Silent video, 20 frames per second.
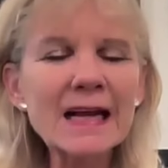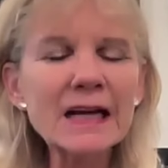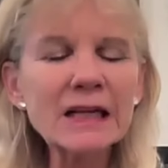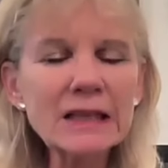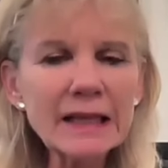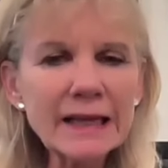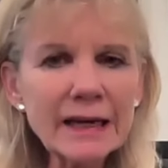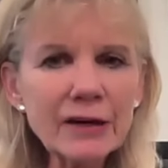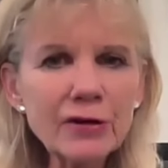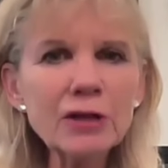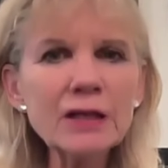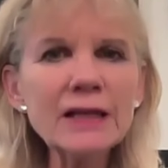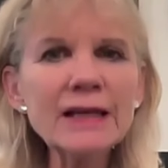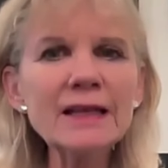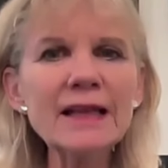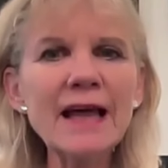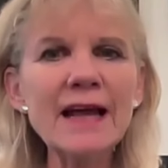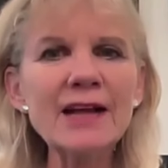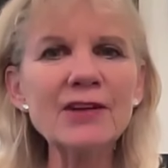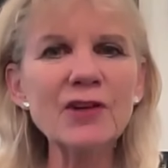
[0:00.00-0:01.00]
It
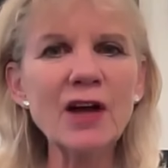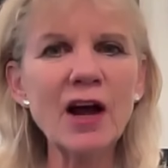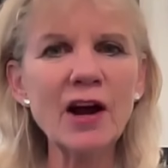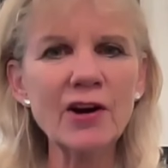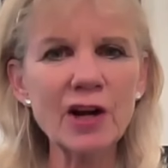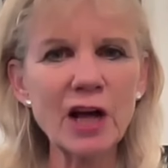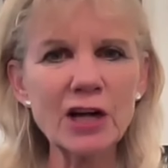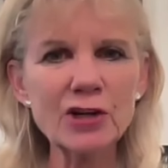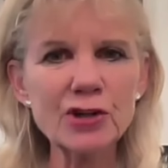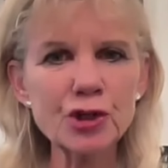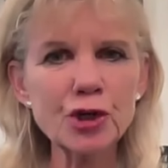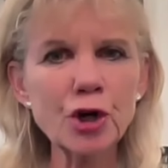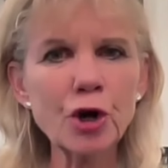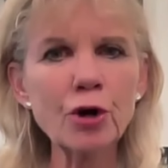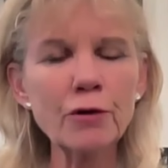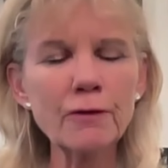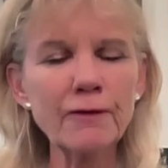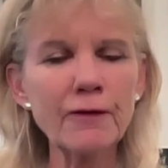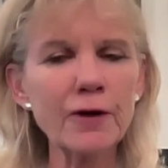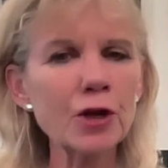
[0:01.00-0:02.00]
clearly lays out a
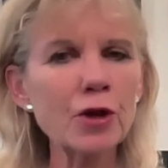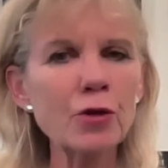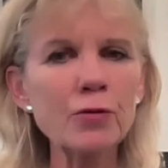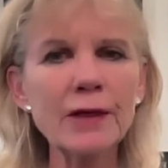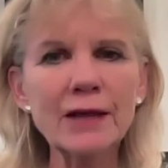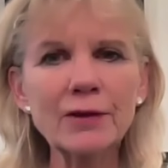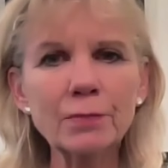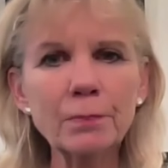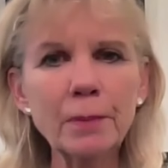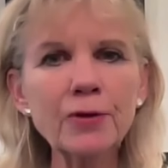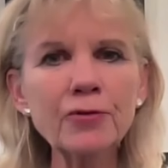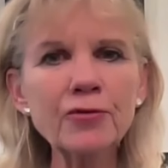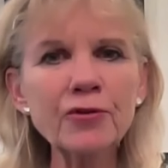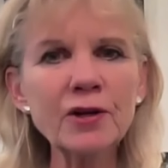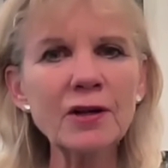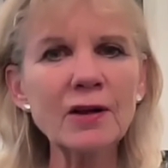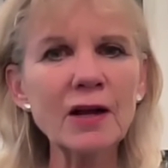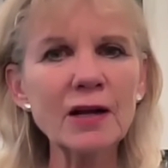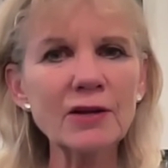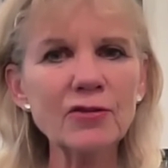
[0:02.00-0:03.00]
chart for you that's
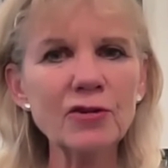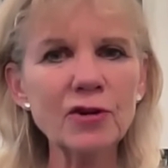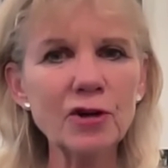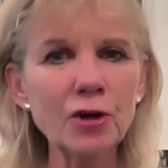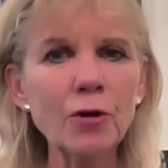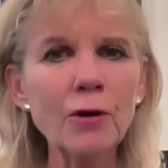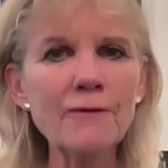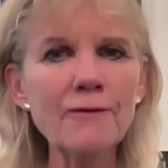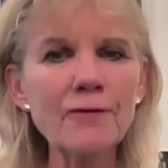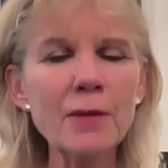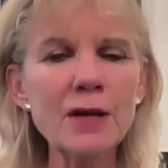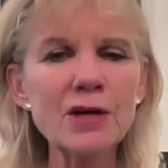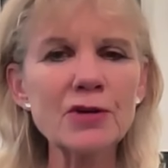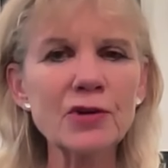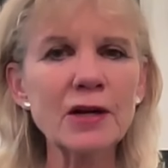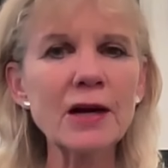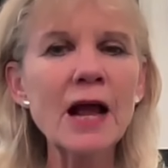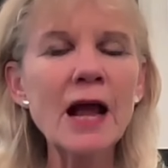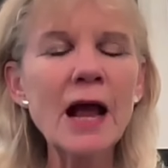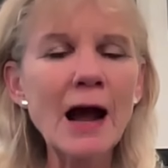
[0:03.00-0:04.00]
personalized to your
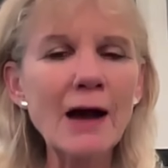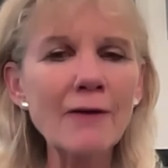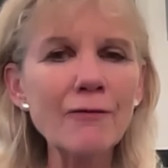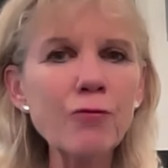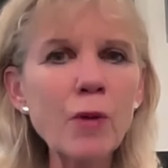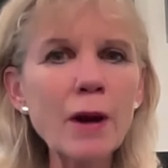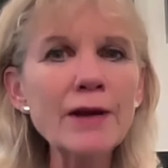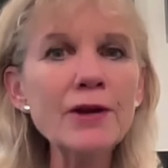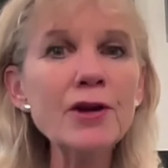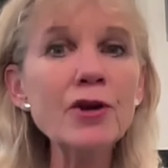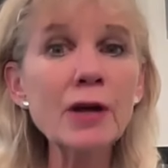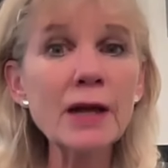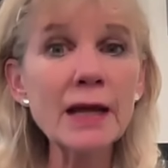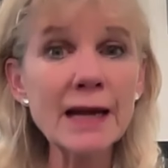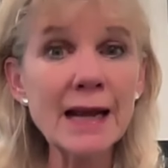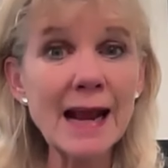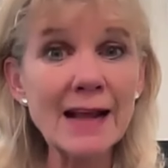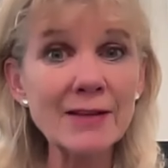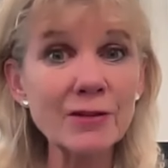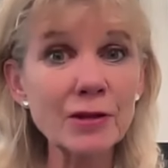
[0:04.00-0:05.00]
information of when you're
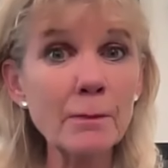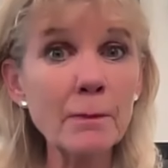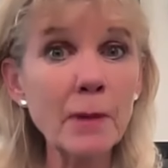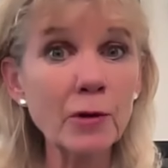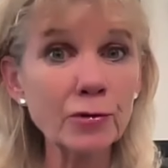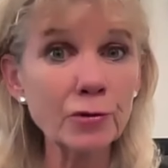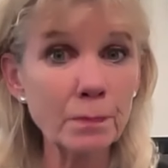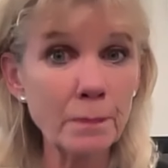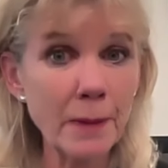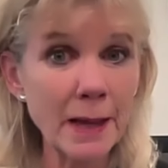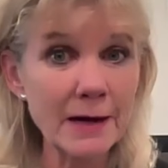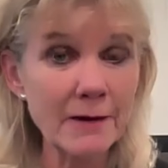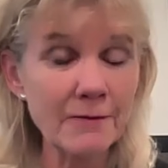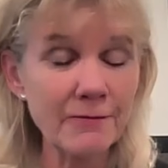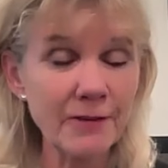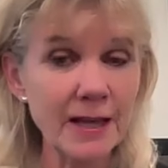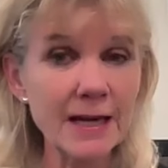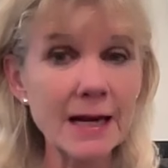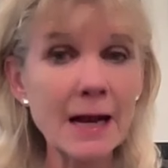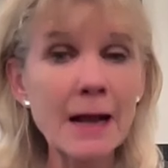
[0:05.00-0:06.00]
going to get the most
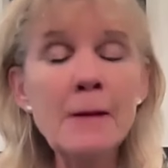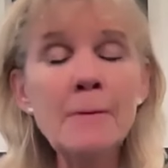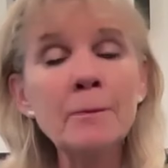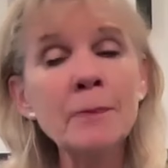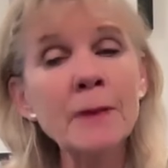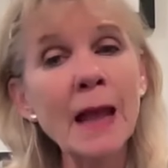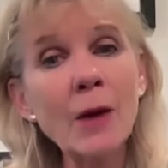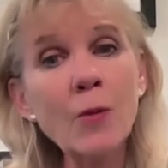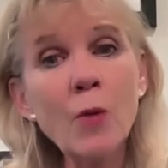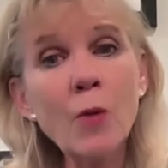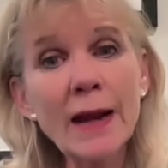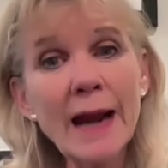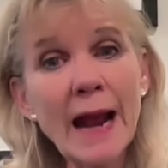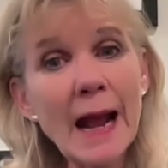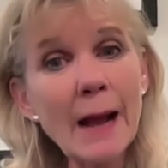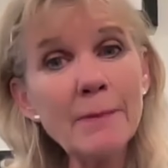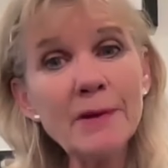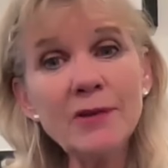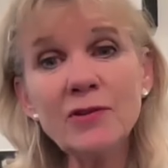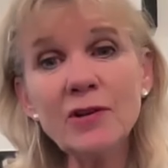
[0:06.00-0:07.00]
benefit. And what
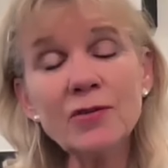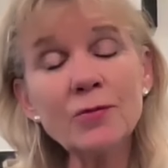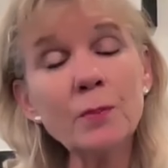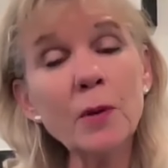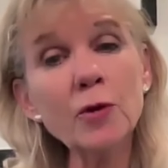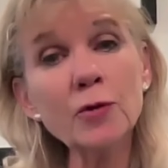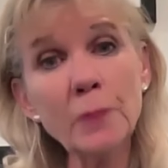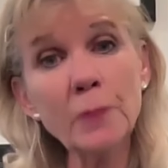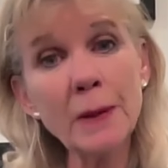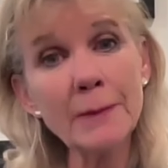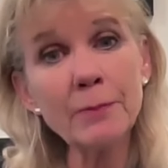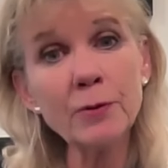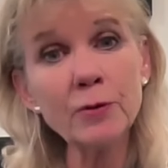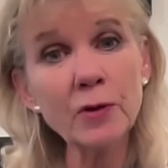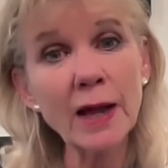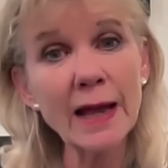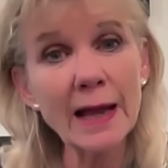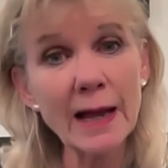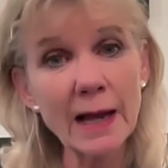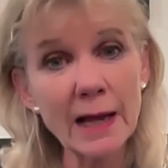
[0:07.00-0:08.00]
happens is most
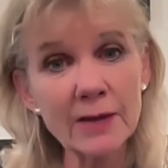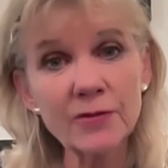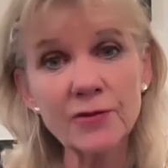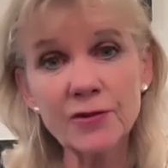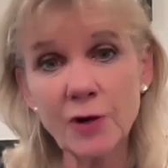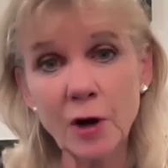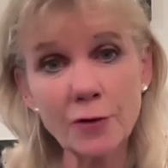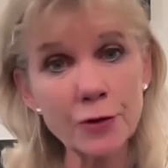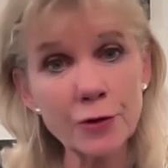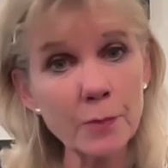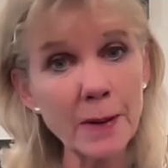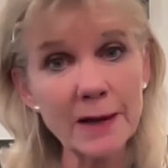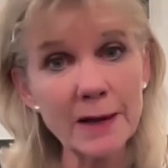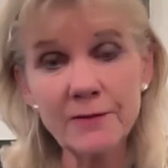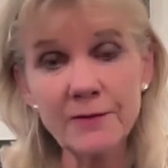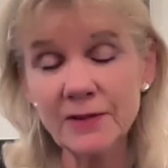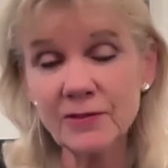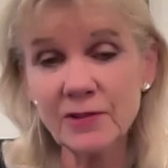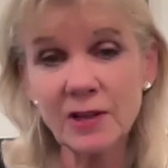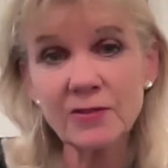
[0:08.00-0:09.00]
people start their
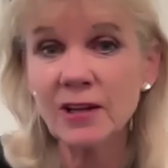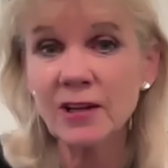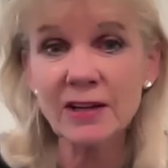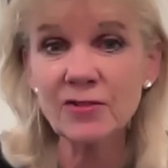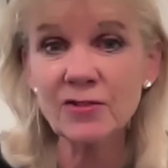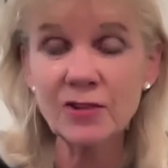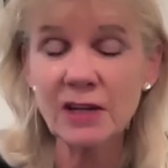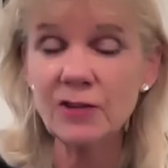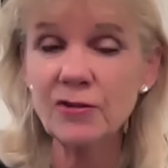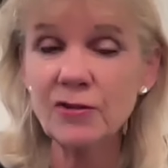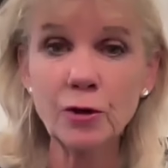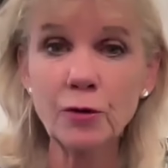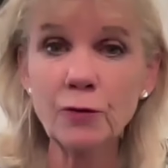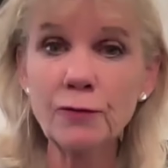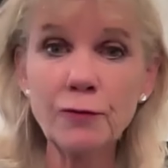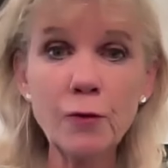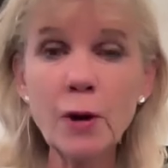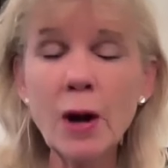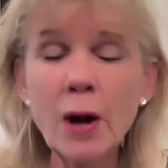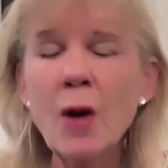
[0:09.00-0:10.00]
benefits at
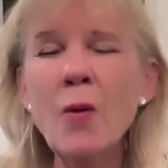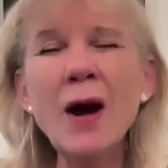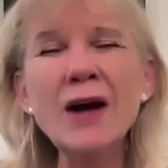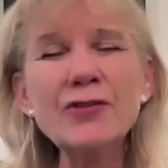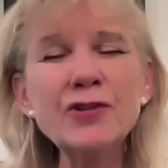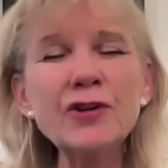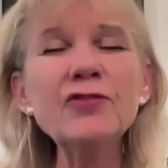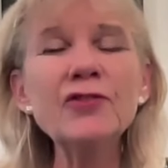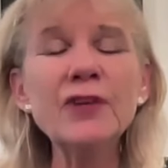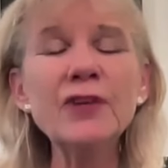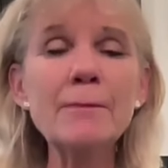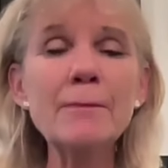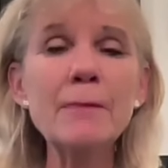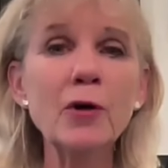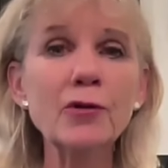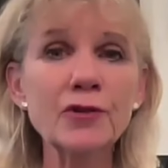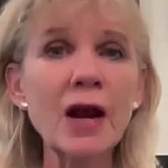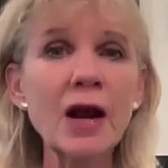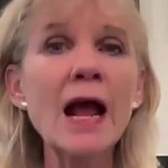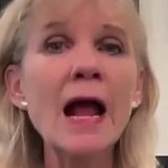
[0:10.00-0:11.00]
62. Well, I shouldn't say
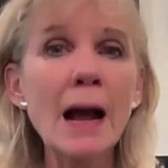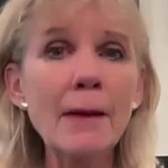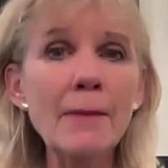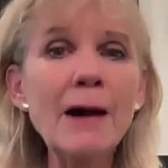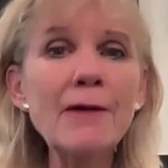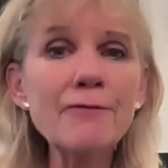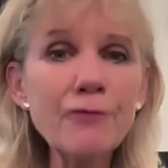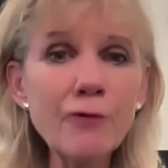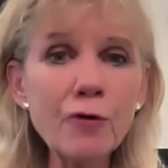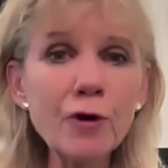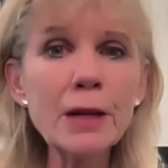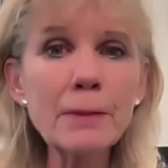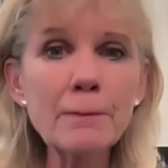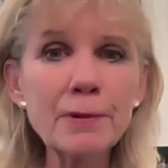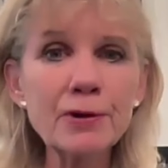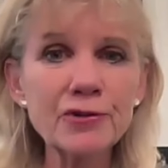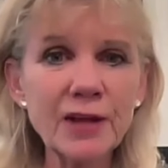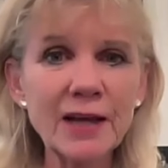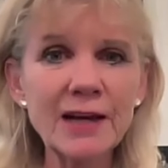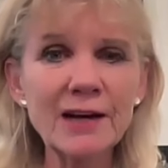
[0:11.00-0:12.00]
most, about
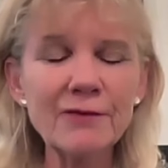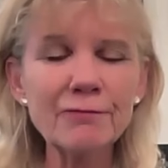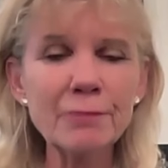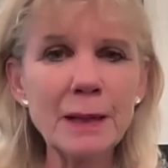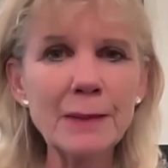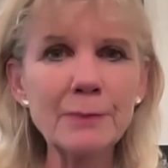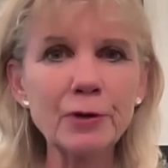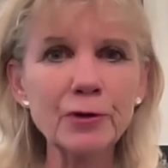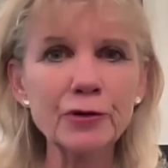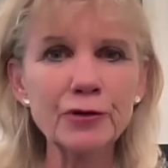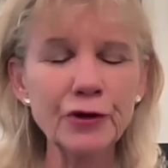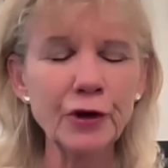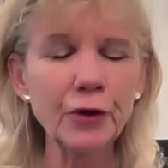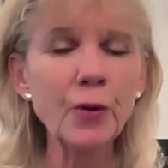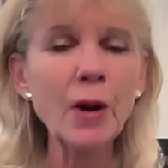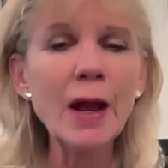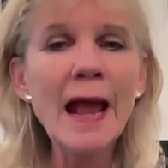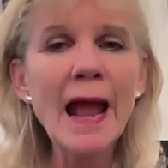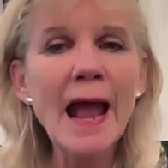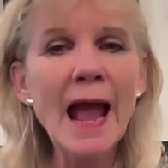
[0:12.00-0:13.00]
40% of people
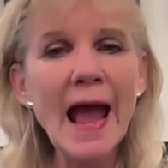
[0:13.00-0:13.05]
do.